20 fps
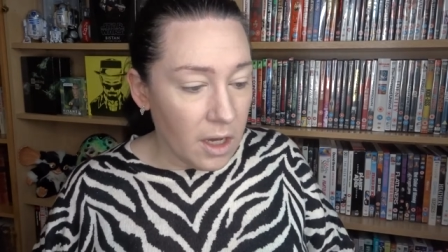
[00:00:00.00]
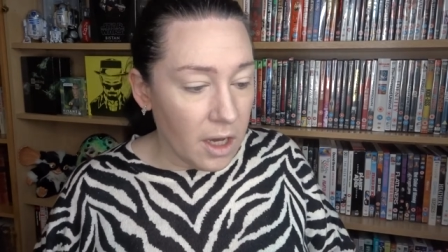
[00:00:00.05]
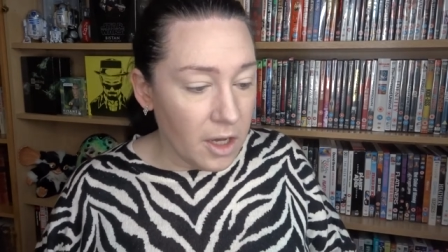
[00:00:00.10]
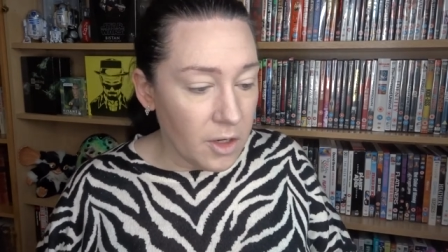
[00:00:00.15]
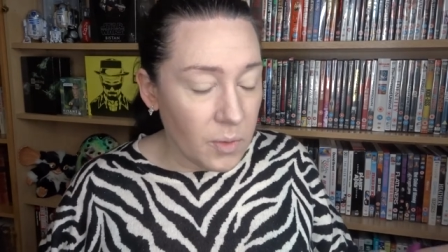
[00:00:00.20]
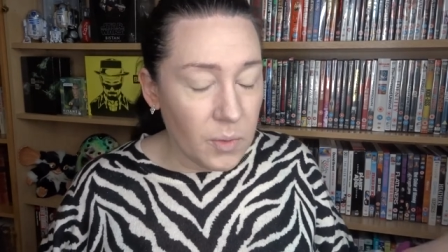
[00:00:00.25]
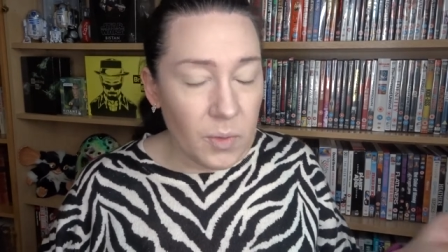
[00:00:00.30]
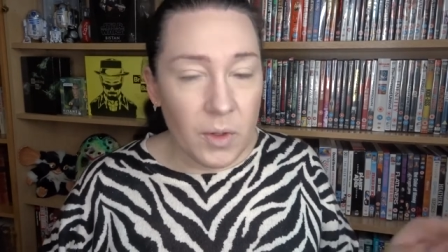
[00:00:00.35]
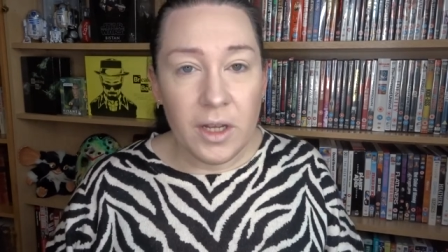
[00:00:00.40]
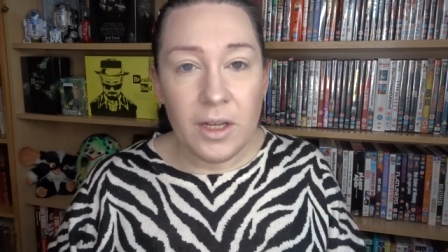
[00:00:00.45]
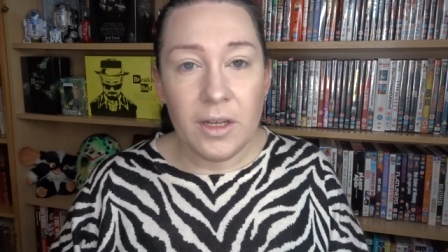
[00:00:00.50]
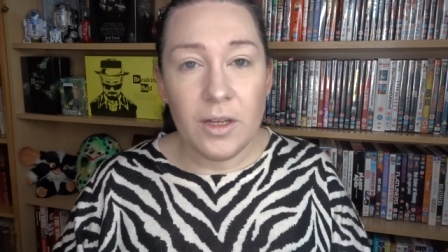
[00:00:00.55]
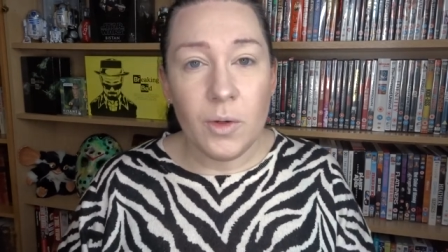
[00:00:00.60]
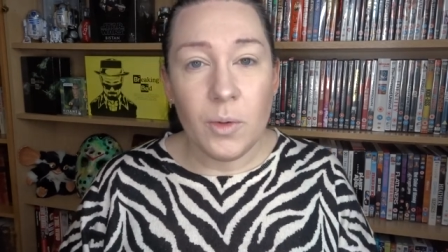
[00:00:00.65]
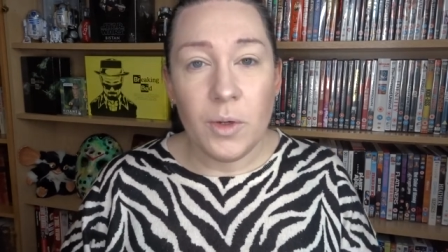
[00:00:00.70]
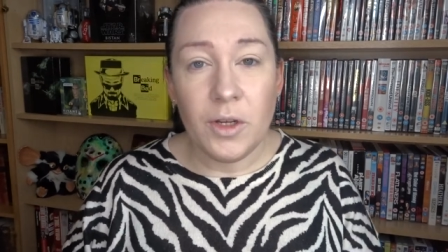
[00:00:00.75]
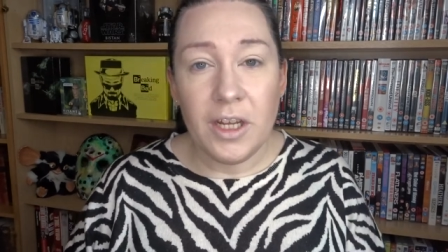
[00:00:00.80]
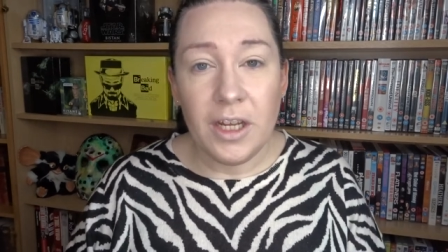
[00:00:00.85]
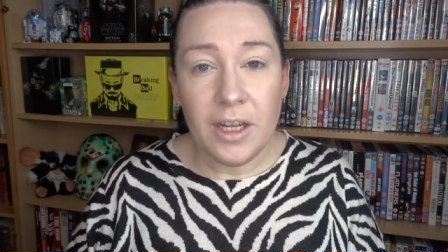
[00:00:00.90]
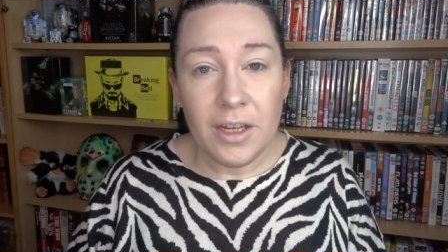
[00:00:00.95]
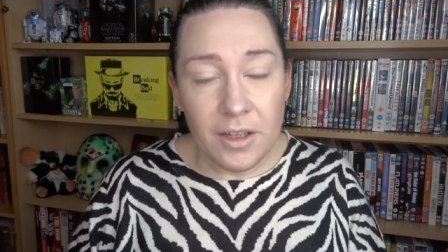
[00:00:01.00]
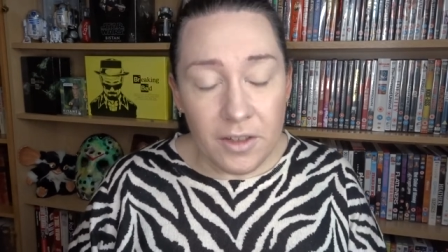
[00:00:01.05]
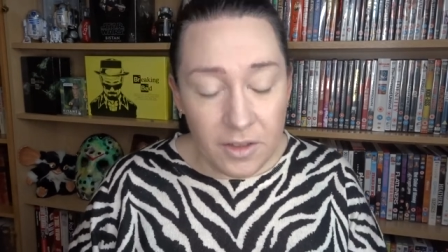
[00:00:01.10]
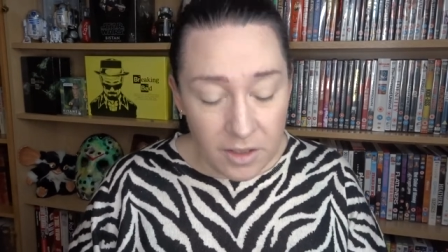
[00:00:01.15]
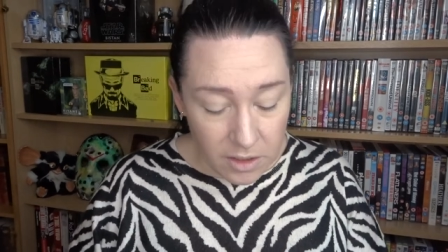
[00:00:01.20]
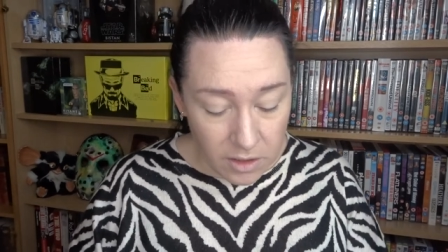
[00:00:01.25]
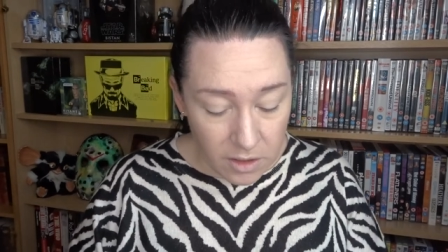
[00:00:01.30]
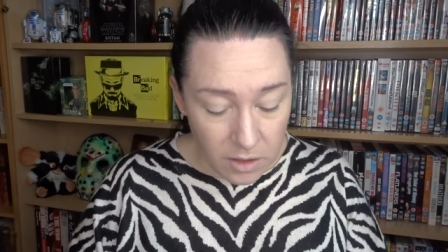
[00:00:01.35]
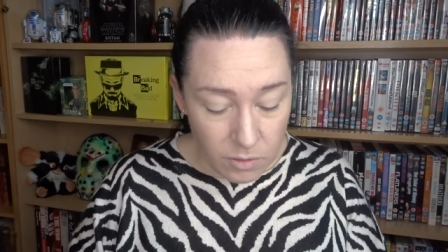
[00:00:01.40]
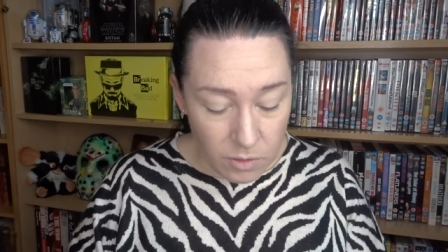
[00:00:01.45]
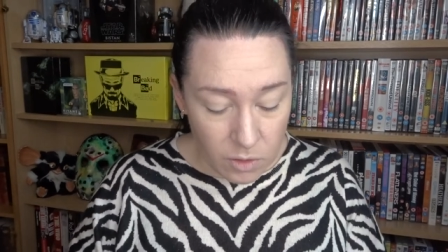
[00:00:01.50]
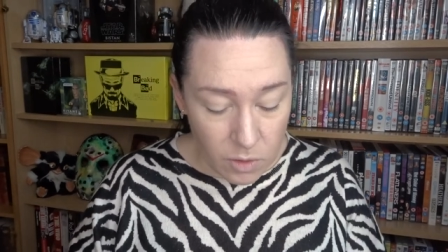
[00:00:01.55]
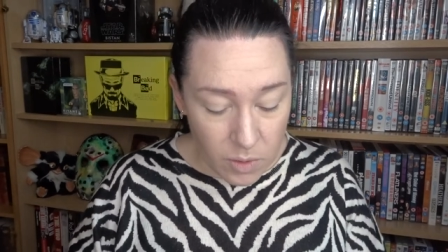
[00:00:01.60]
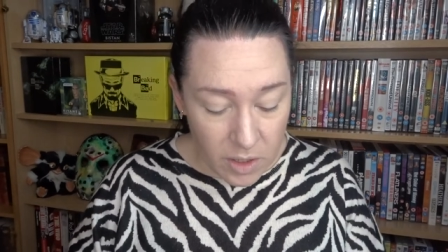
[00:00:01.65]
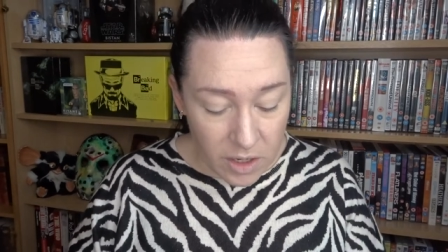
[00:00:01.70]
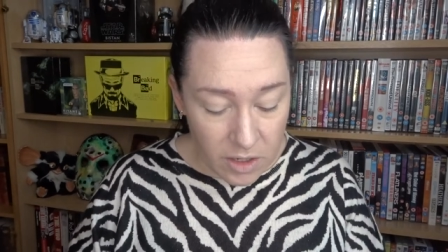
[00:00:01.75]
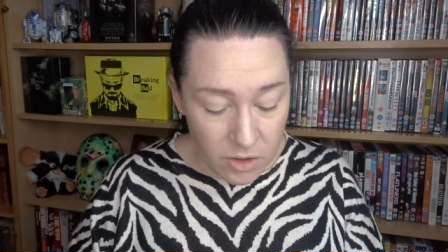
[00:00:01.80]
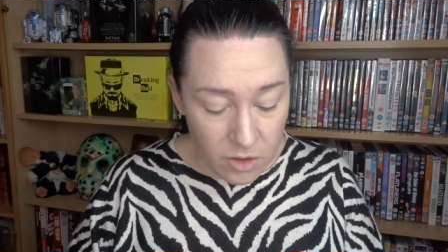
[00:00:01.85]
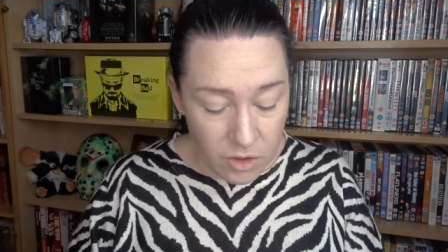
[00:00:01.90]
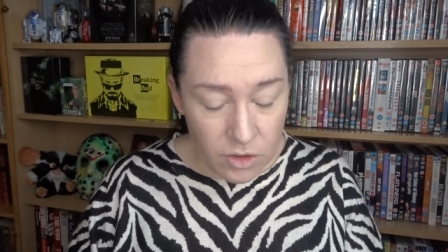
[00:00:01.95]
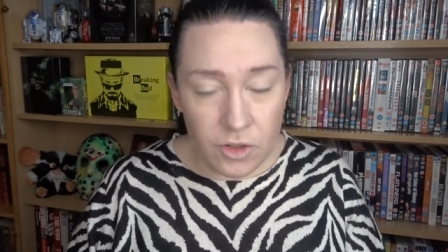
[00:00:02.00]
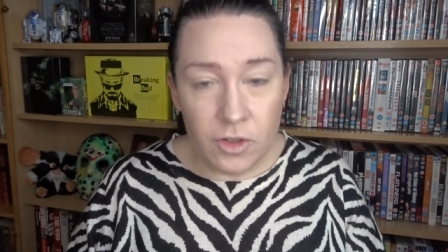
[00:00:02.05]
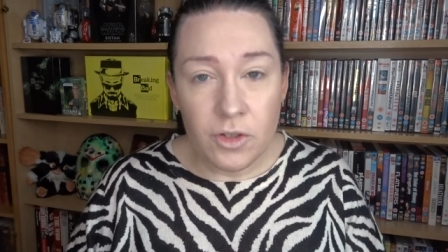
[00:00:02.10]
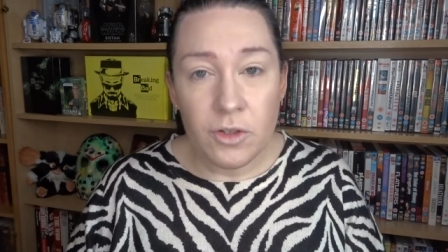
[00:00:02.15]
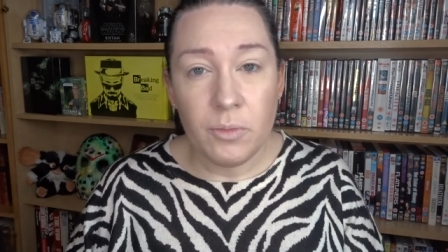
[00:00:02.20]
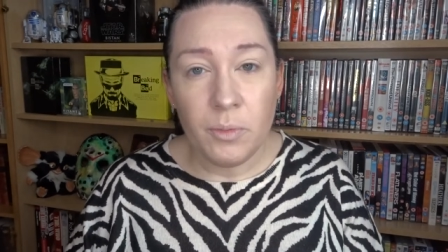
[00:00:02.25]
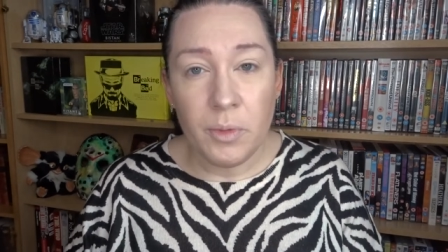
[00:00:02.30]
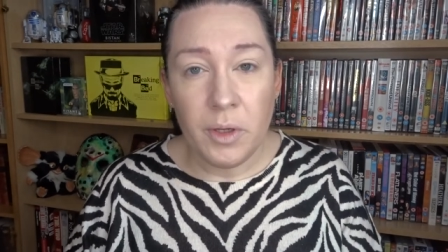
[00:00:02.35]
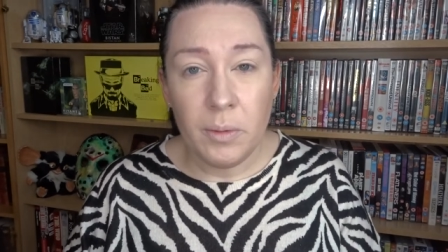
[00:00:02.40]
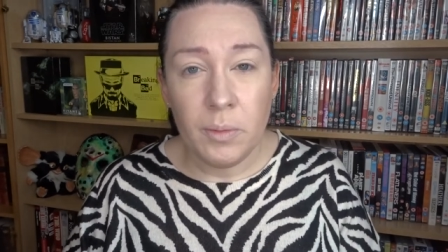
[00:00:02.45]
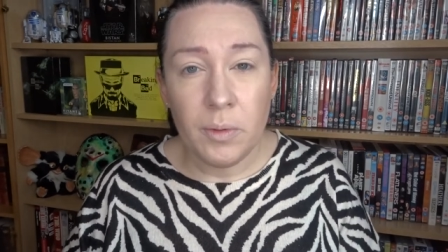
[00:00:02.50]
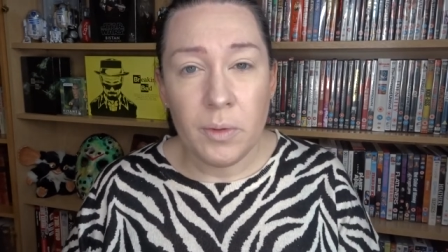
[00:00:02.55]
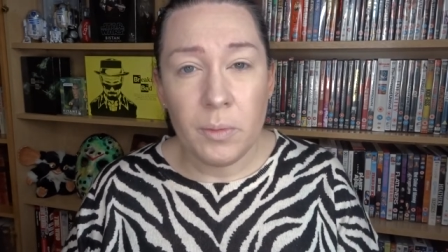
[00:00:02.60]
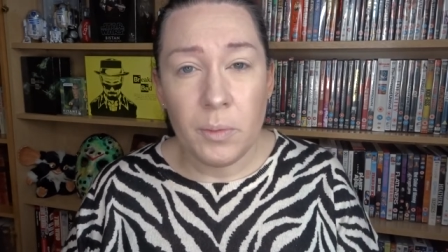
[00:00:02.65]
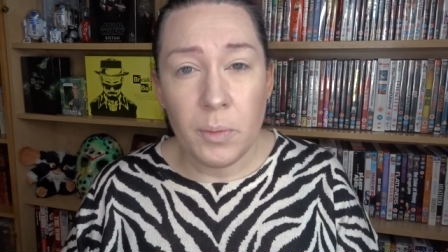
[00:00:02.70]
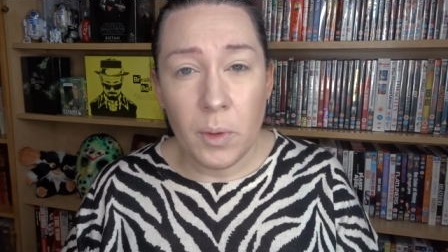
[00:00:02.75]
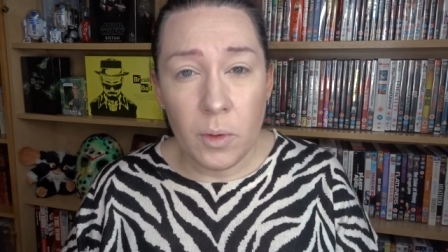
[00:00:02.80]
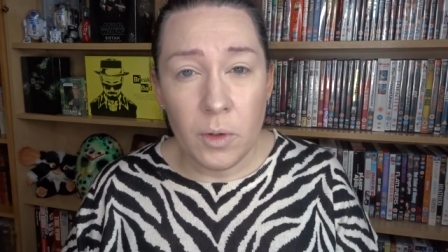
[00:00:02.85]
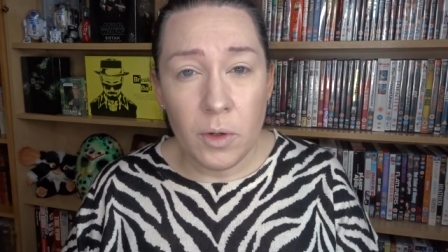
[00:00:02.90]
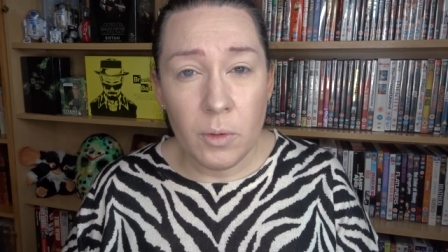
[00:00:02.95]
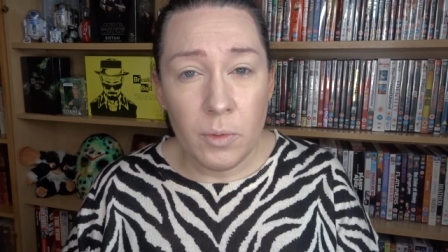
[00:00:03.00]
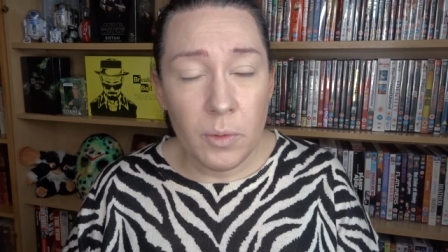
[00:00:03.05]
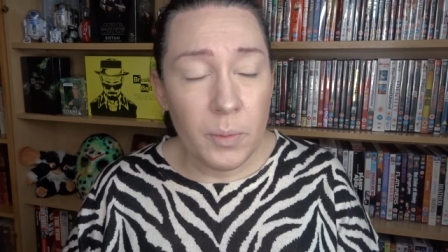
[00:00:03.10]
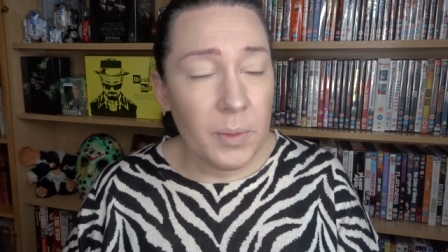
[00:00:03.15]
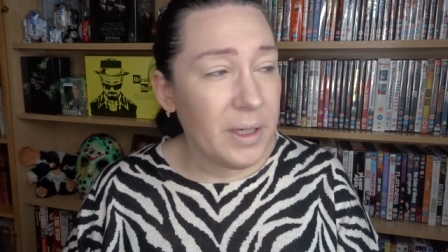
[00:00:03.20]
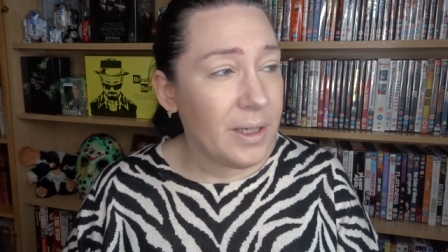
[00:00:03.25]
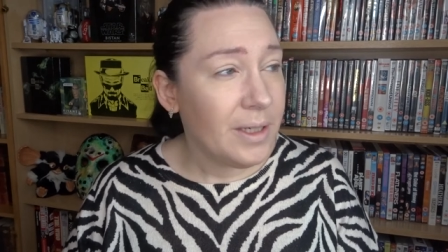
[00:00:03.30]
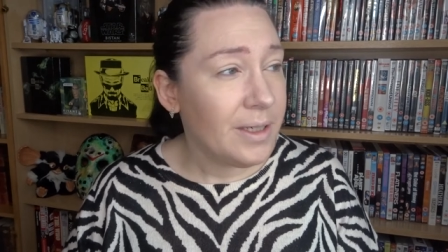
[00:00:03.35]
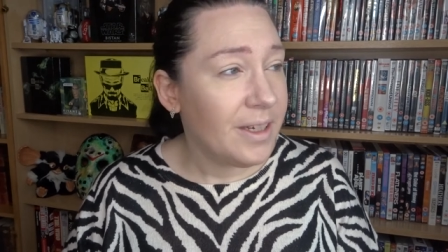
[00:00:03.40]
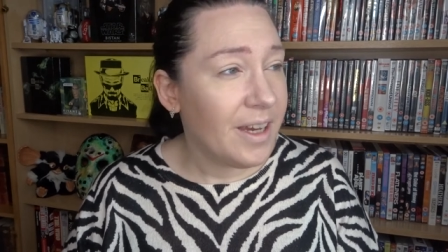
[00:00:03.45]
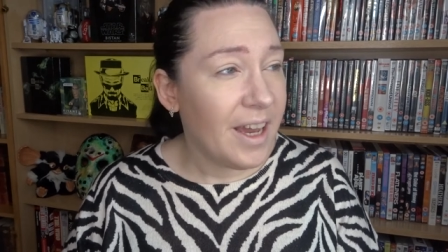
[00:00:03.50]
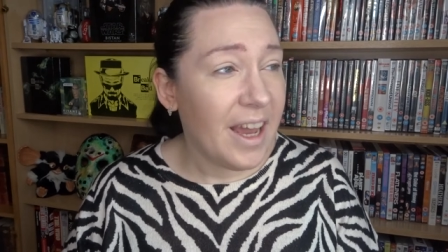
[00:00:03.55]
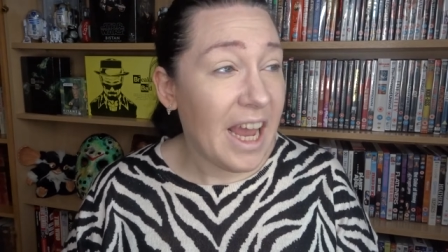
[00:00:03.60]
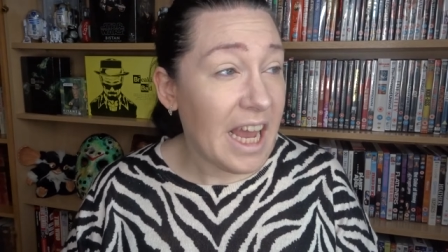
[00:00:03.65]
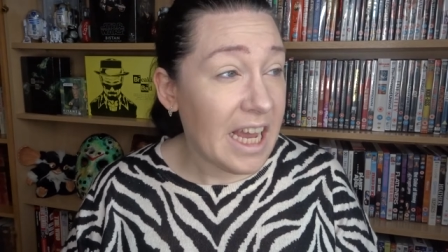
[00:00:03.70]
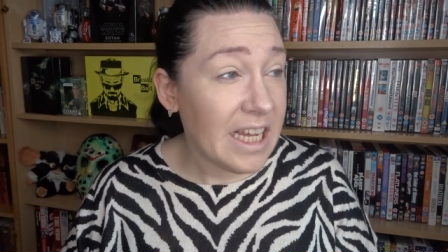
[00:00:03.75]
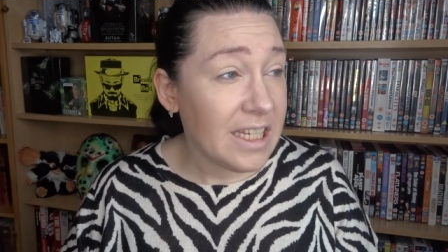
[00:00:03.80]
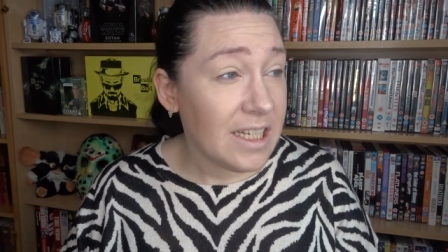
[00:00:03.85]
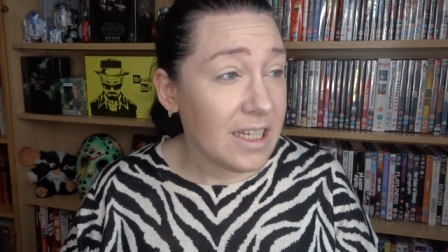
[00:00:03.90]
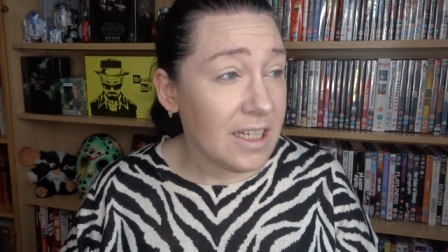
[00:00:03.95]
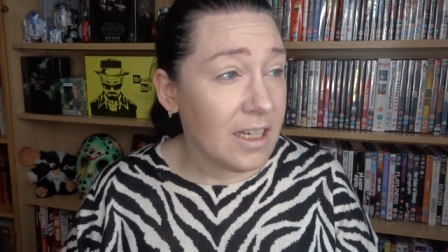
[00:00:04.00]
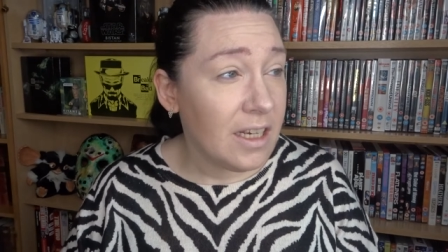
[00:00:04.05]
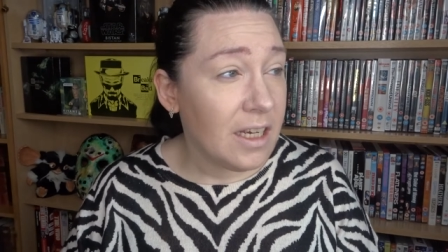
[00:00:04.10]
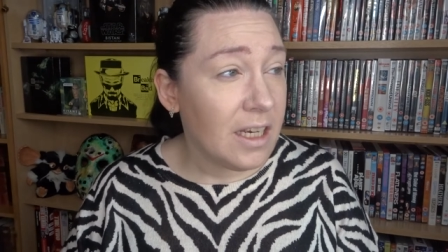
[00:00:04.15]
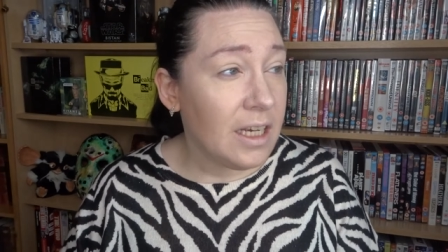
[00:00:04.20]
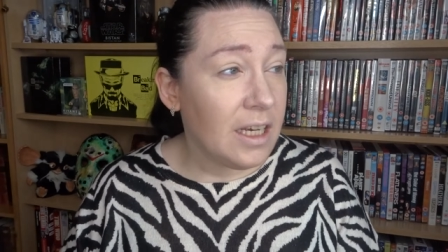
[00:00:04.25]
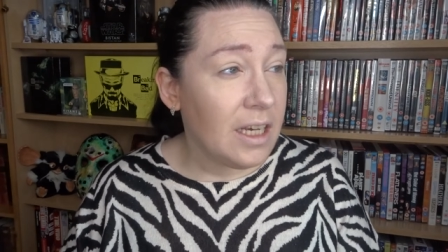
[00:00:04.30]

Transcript: don't like going to anything that requires people poking with me. I hate it.